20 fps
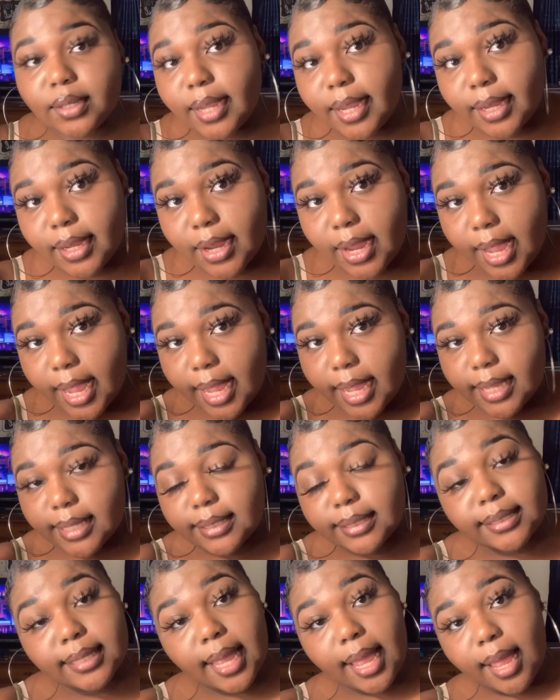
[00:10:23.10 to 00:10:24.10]
you
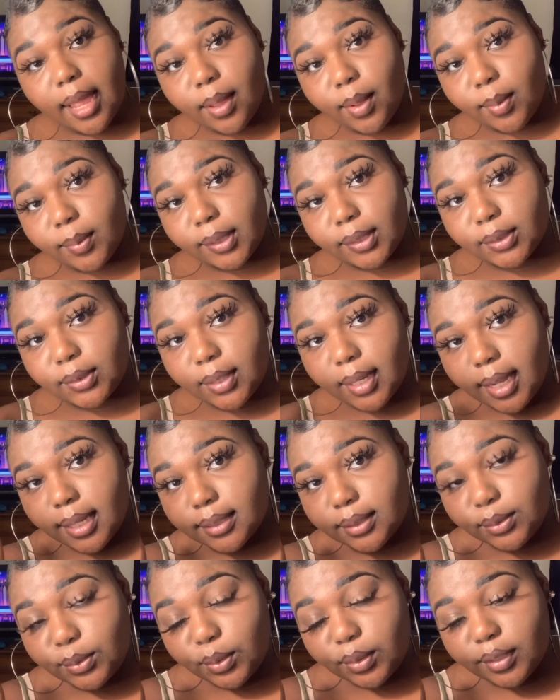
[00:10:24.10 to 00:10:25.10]
guys, I hope that you guys
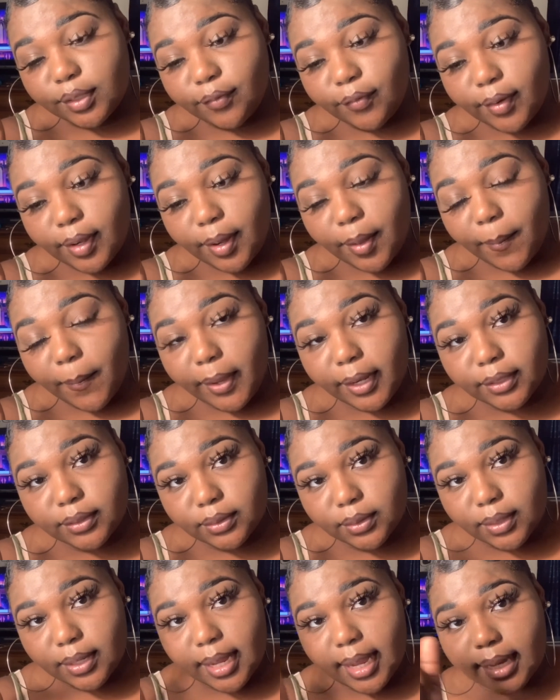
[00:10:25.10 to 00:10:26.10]
enjoyed this video. Make sure
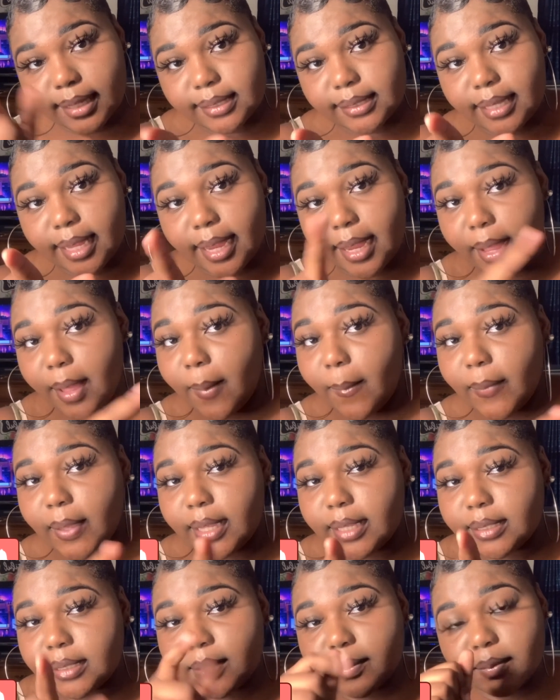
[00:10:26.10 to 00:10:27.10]
you guys like, comment,
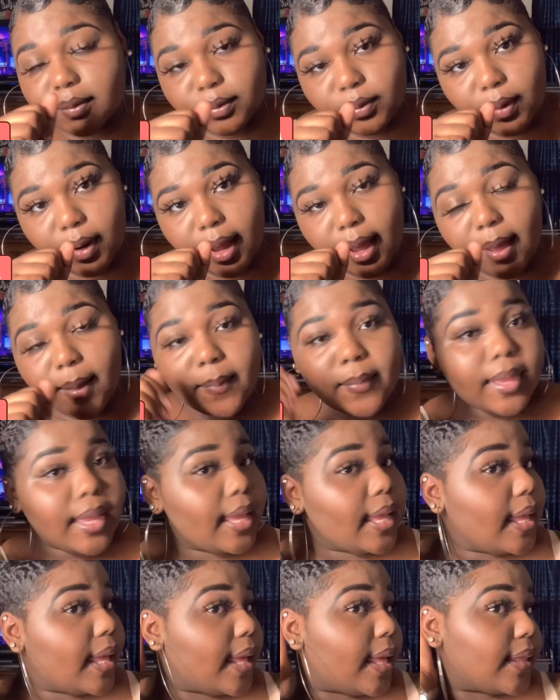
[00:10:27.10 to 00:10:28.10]
and subscribe.
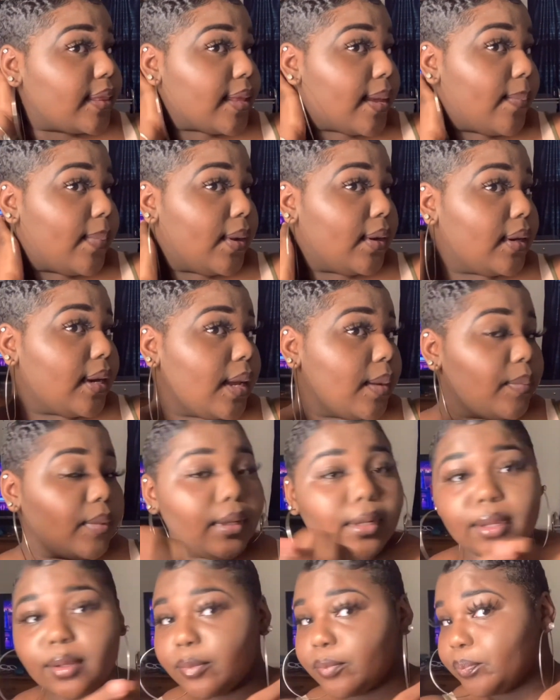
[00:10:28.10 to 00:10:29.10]
Hit that bell down
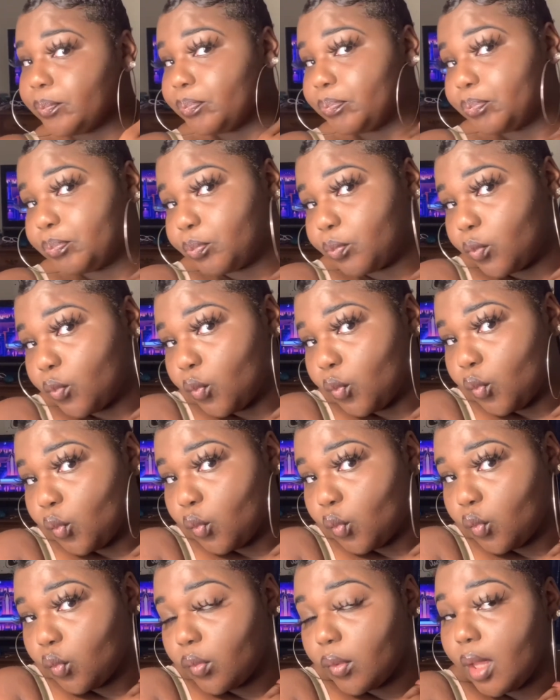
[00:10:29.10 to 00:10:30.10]
below
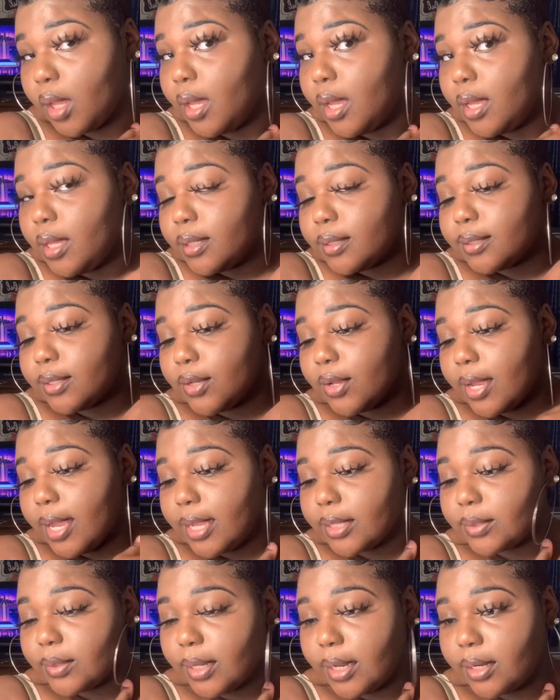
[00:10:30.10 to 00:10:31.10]
so you
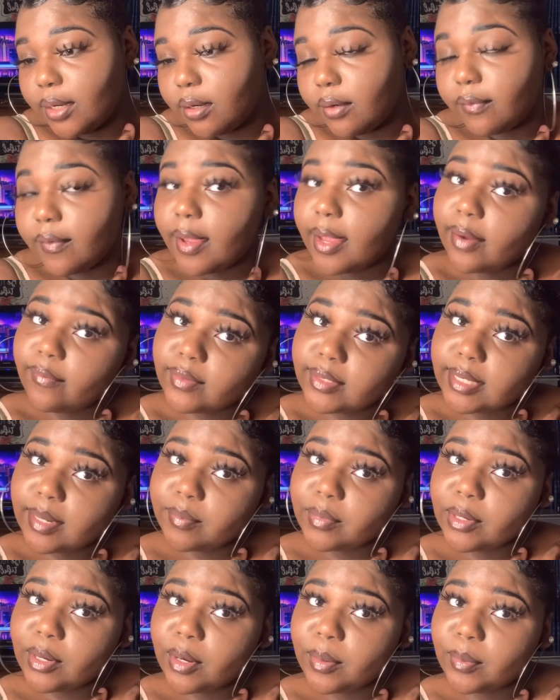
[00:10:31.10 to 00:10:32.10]
guys will get notified every time your
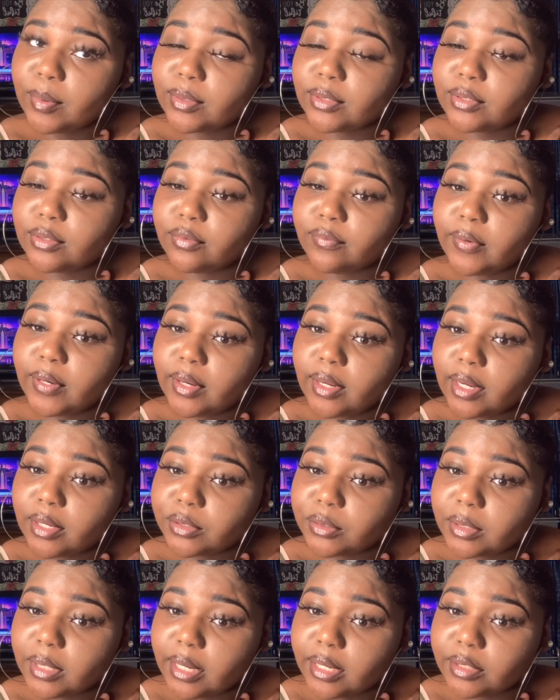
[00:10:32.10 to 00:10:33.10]
girl posts a new video, because
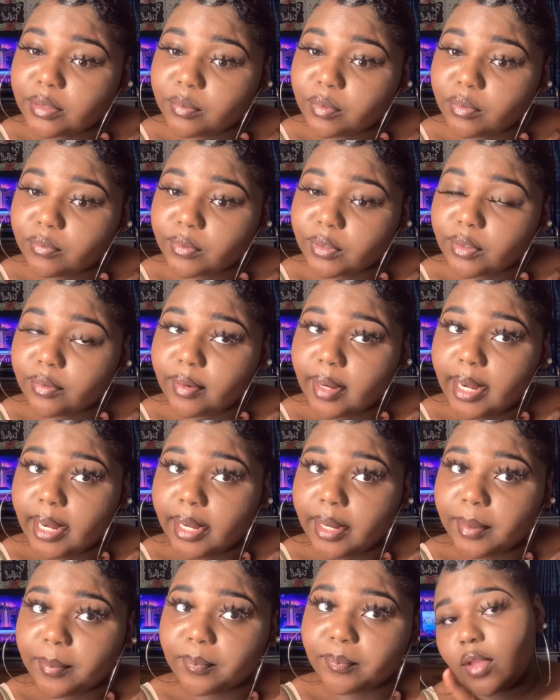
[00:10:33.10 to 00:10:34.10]
you guys won't regret
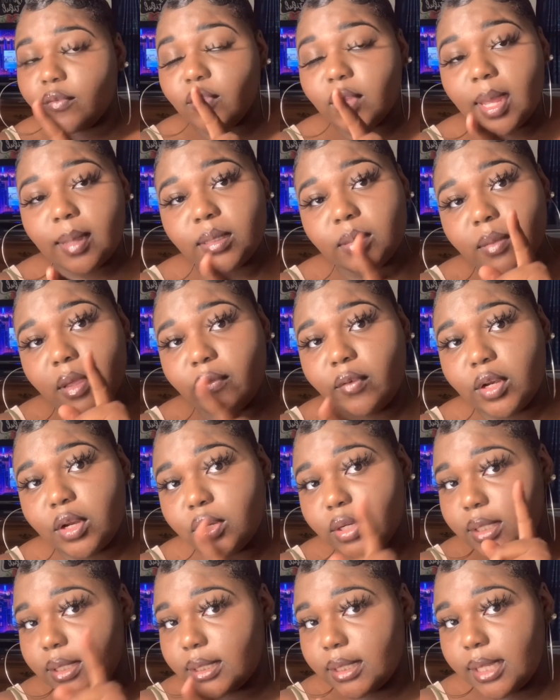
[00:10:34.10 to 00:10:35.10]
it. If you came to my video
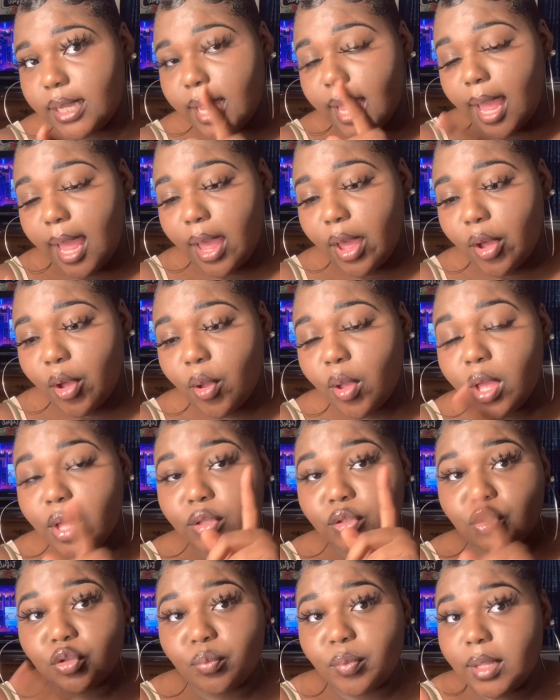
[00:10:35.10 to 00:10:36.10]
to see how
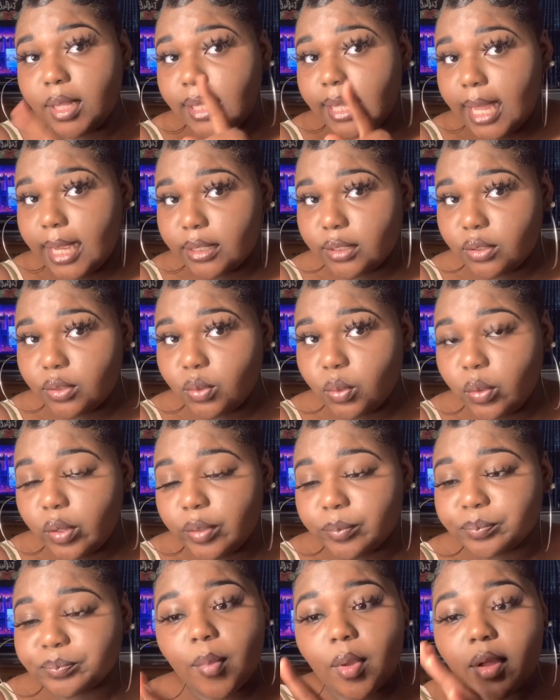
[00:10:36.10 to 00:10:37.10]
to put lashes on,
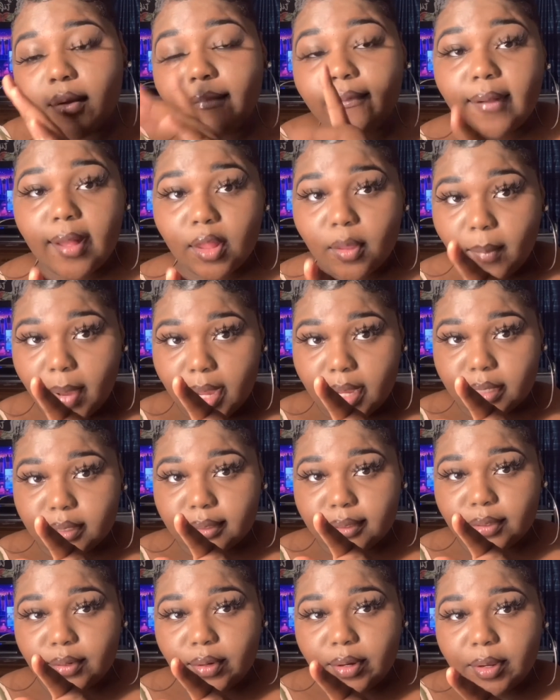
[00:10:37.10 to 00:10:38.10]
follow my
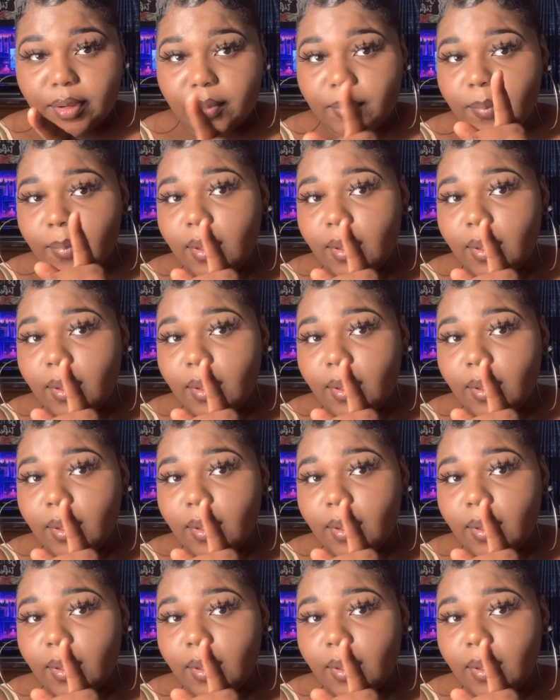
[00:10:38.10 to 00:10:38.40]
Instagram